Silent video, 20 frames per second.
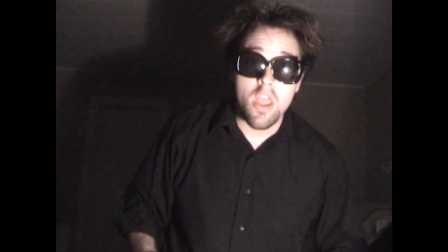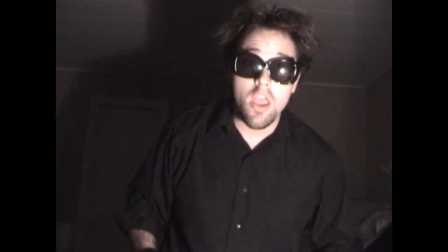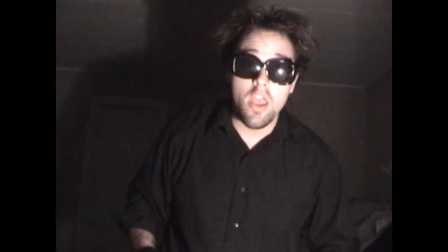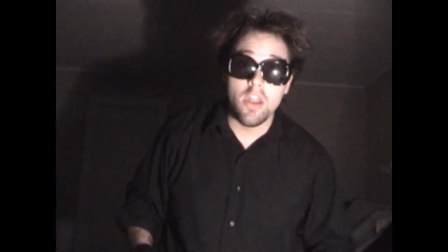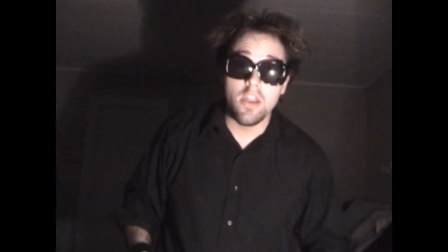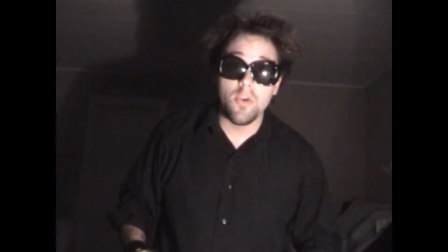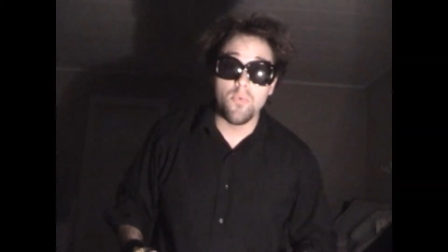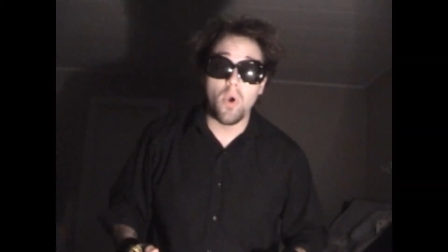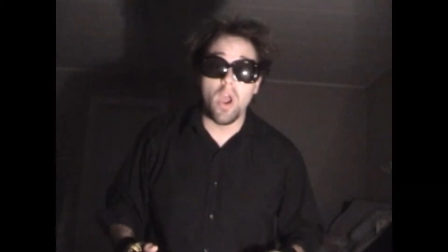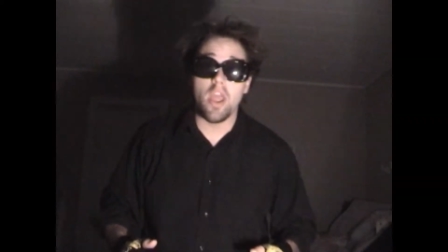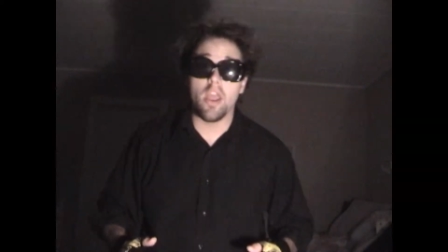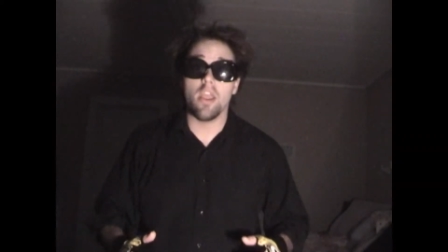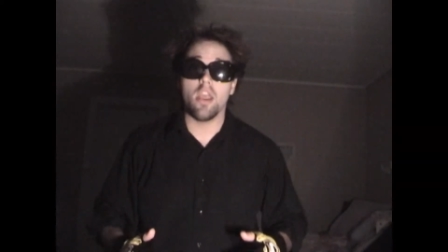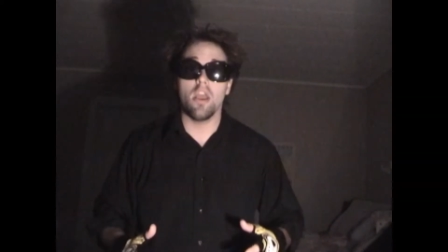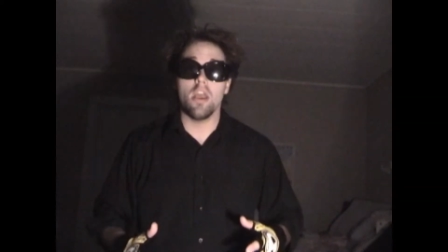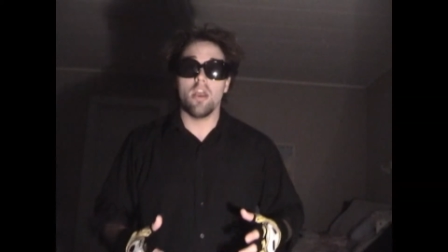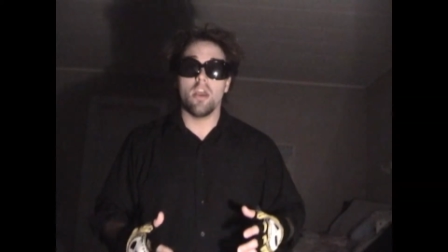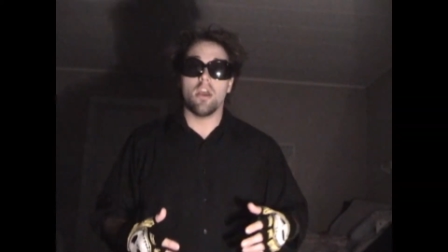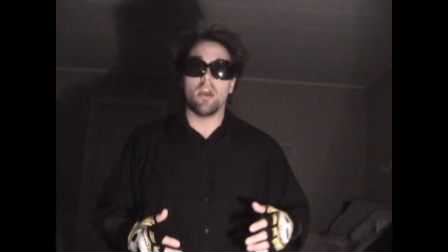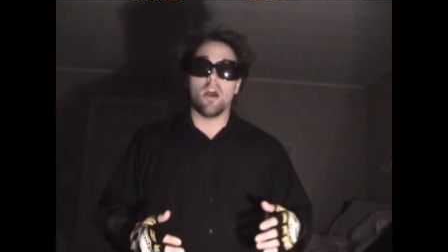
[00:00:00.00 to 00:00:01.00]
anyway,
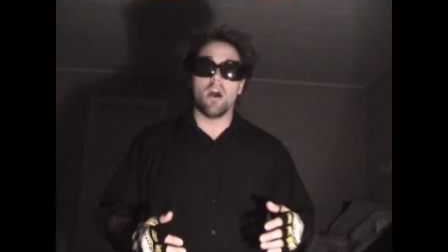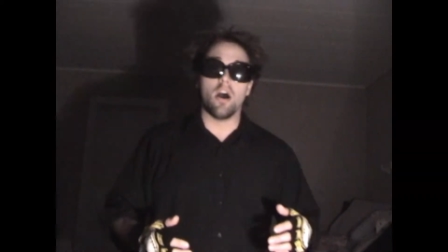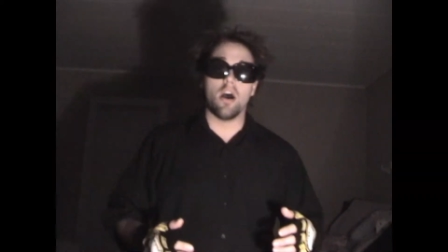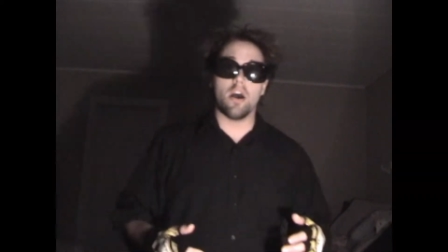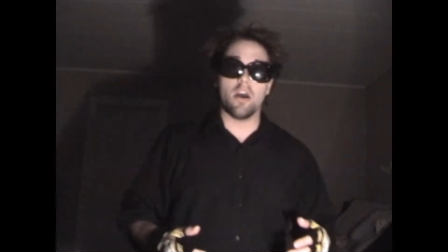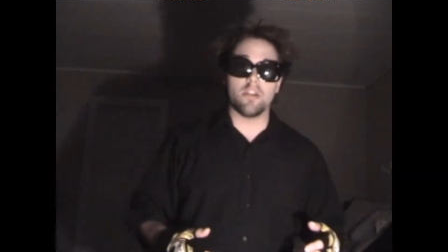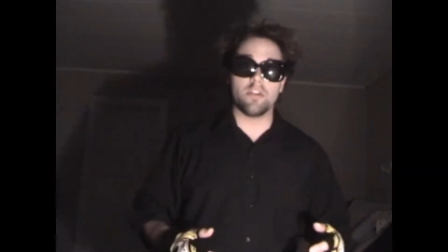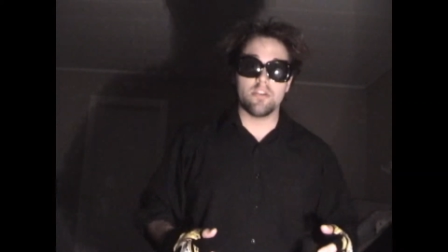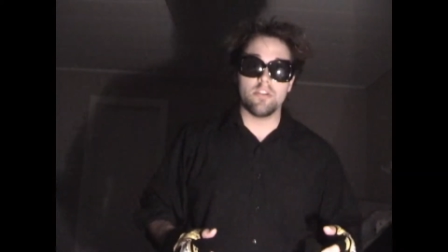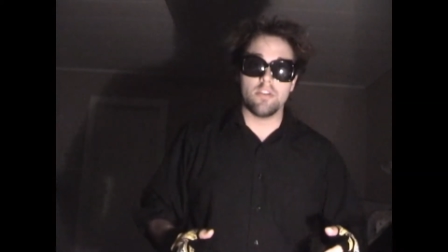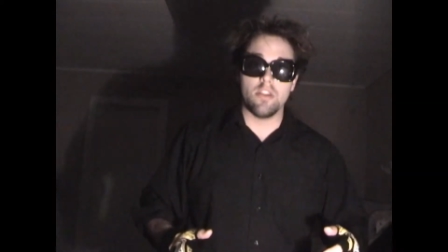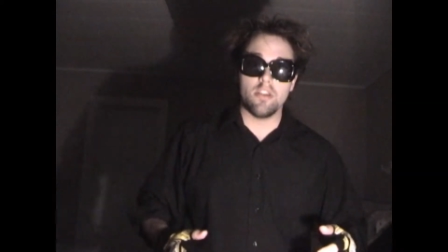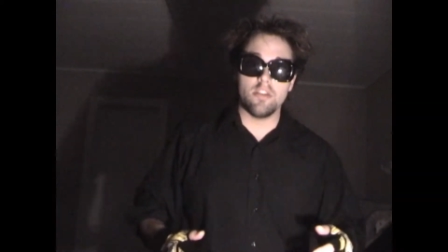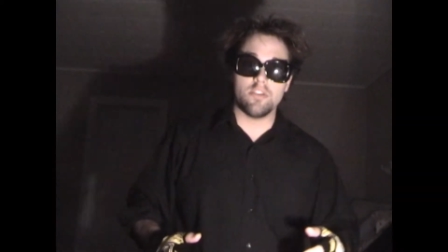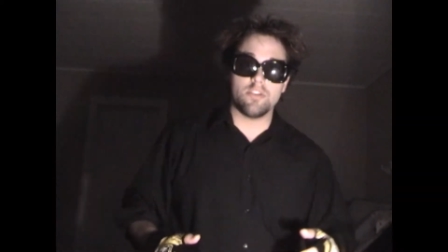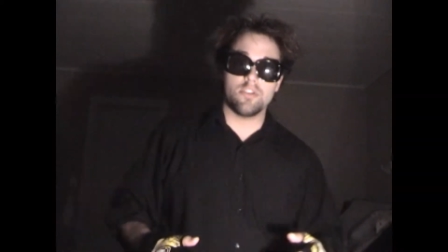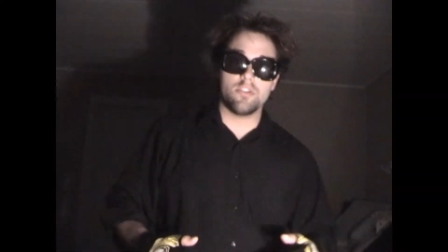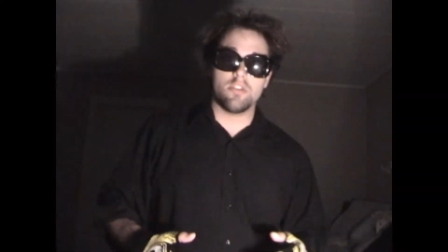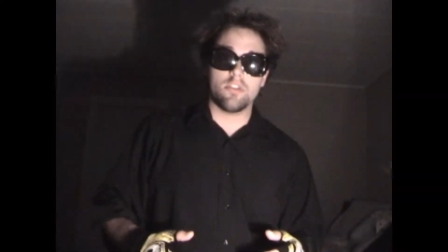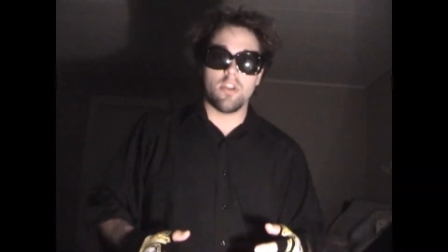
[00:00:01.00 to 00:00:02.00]
uh,
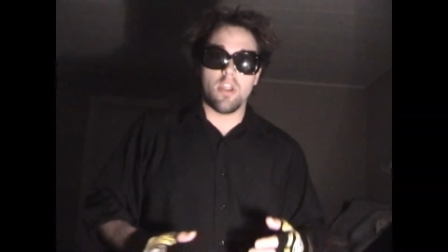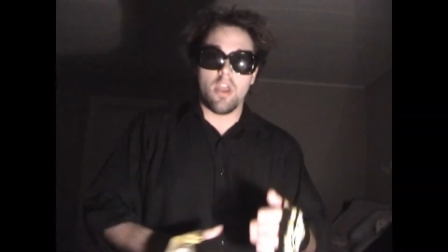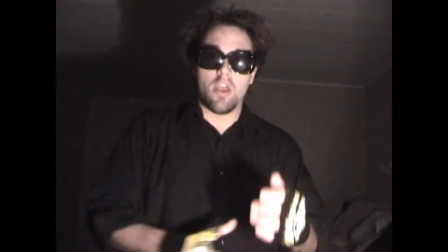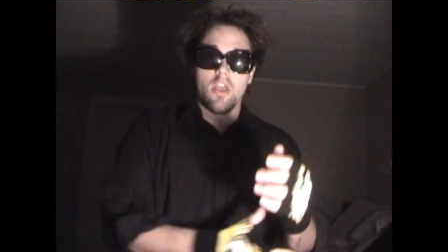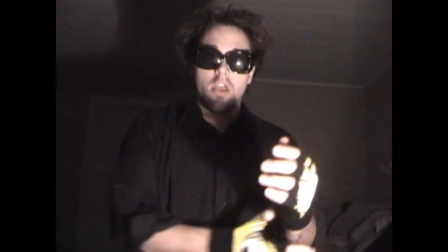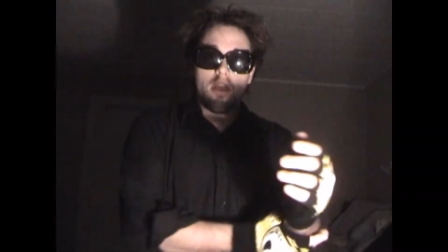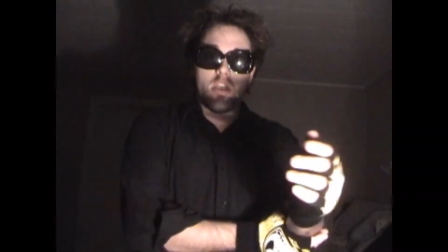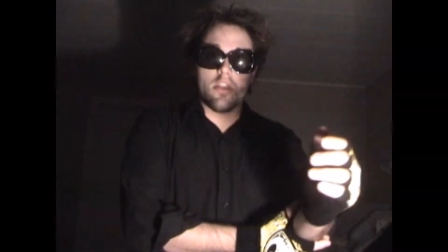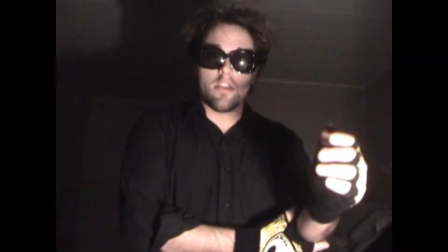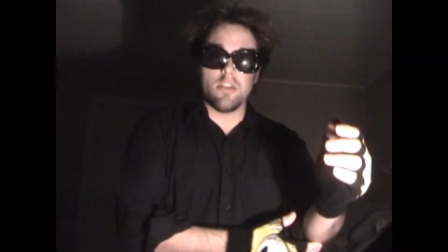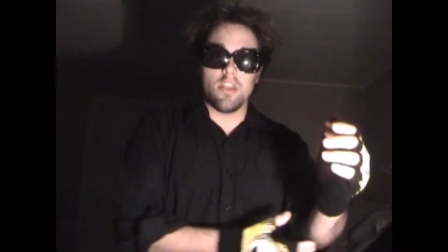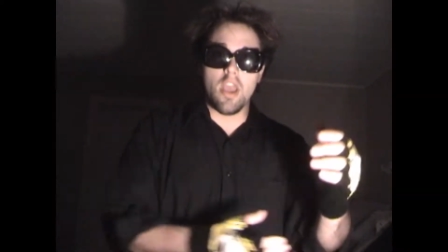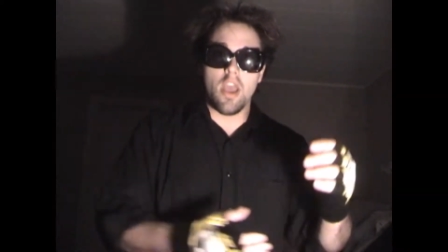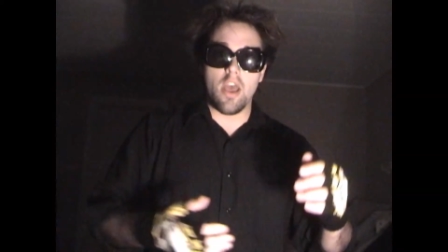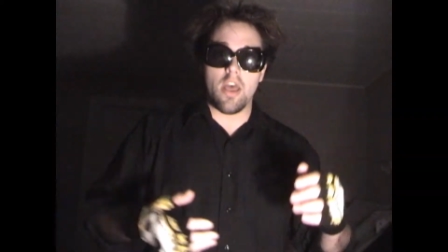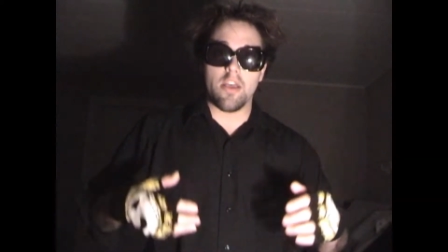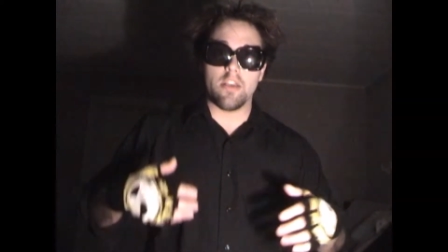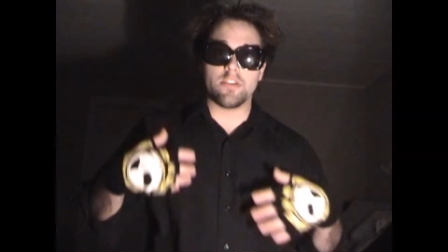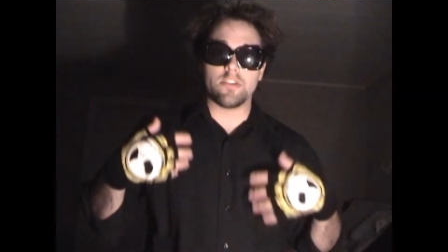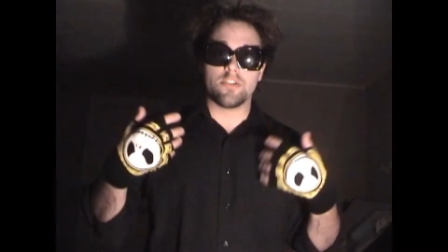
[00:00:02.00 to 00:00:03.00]

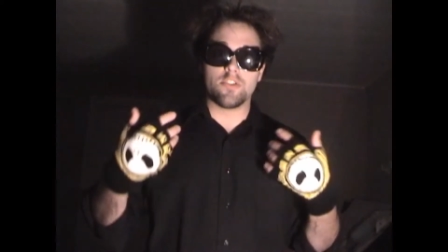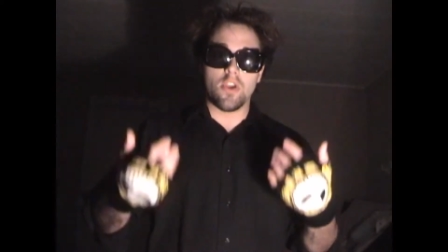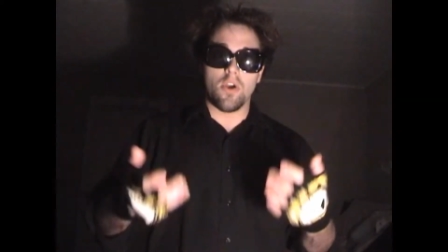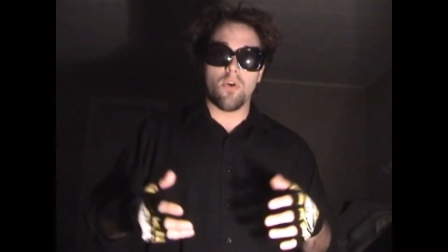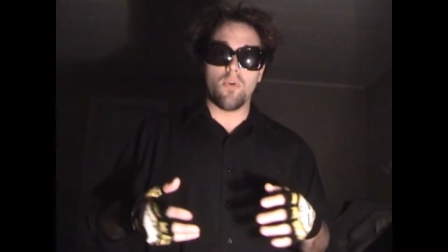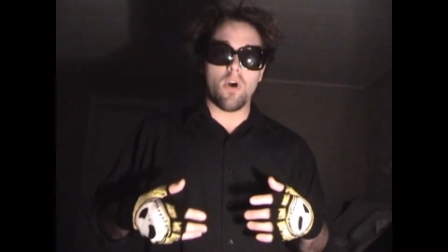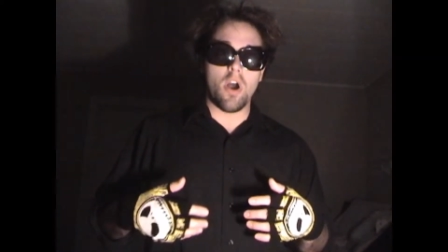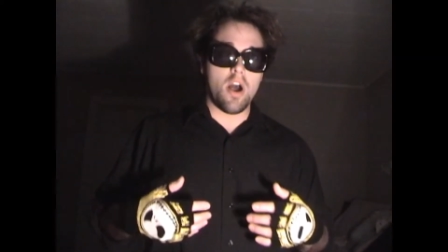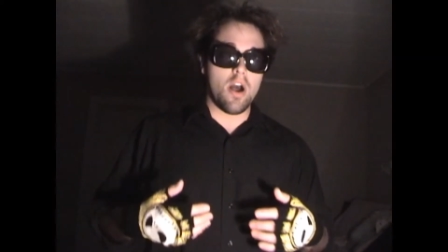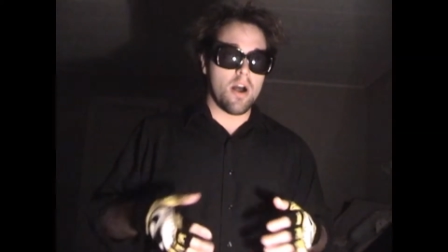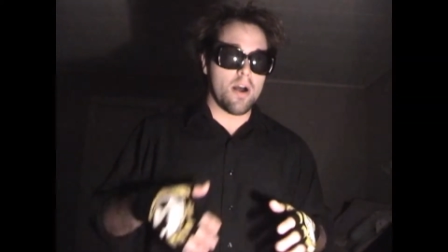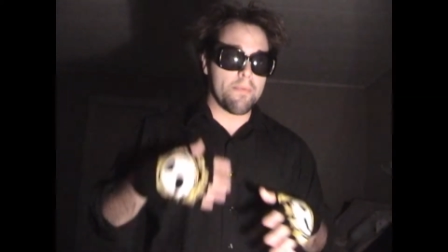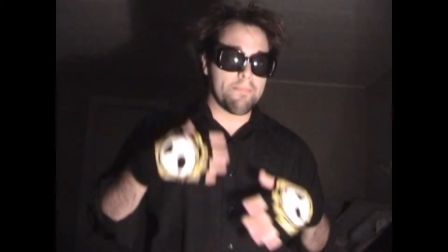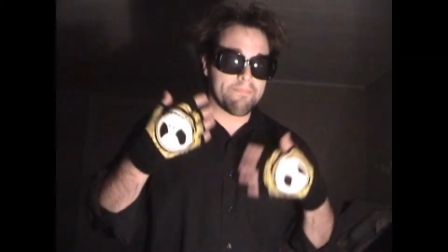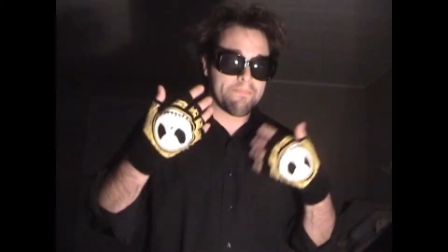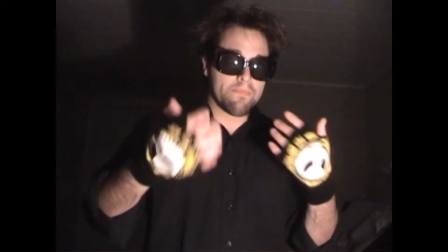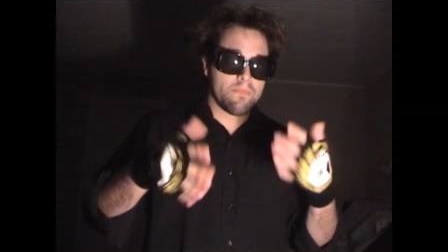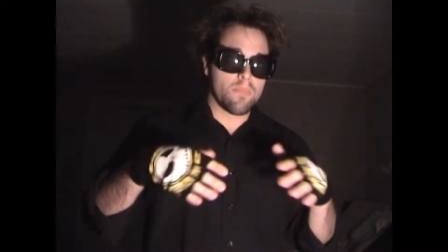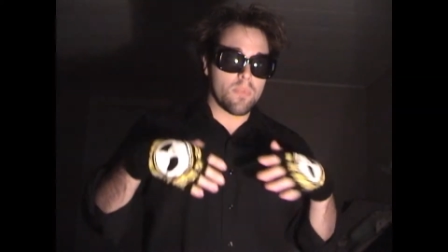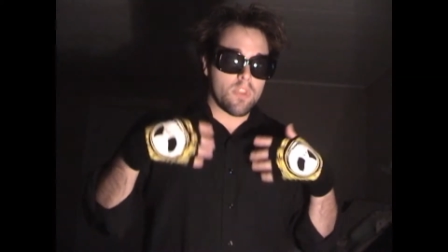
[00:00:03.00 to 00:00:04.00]
yeah, so,
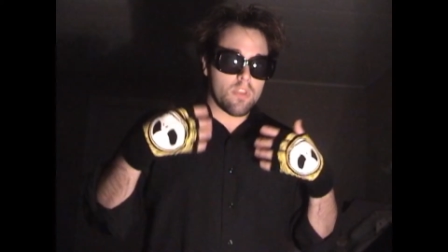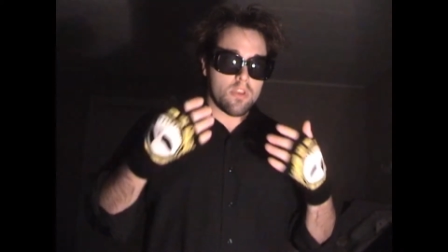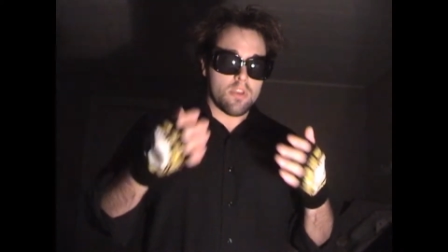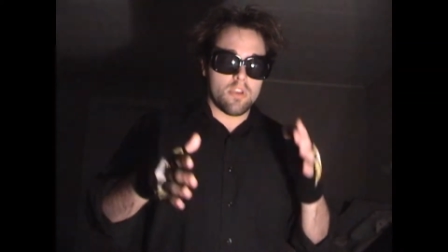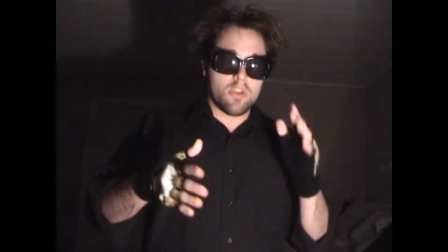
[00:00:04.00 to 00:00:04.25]
um,